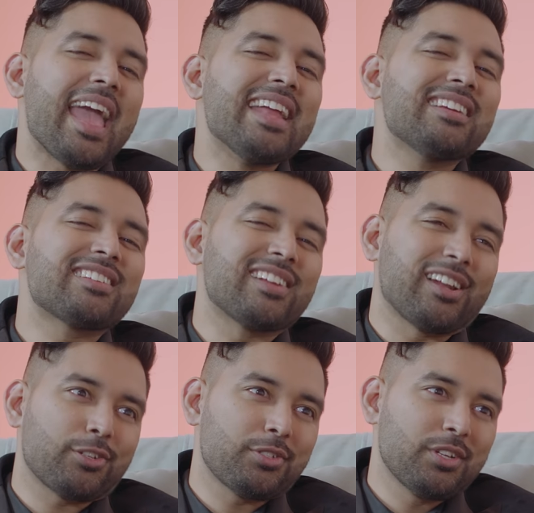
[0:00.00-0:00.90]

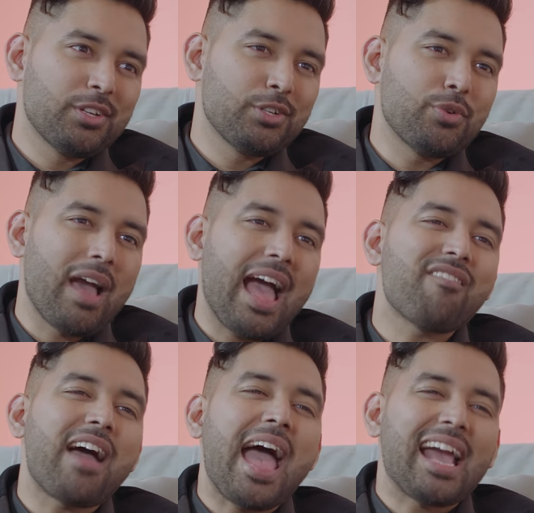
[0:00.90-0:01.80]
entrance to
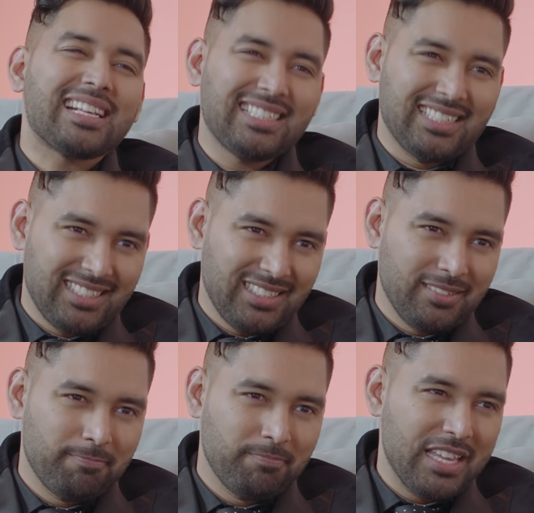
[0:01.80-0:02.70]
have access
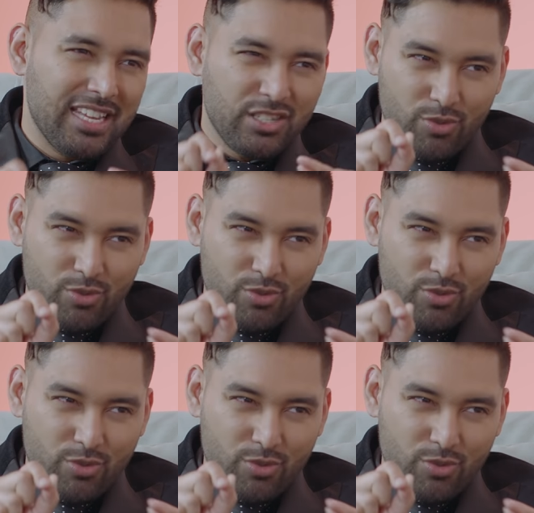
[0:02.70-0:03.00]
into